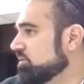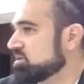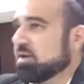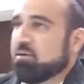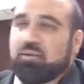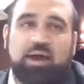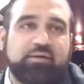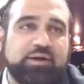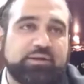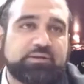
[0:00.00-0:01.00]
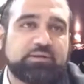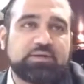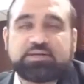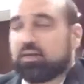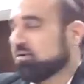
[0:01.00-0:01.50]
Some are married,
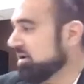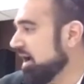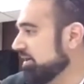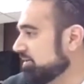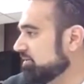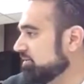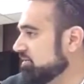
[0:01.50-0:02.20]
some are not.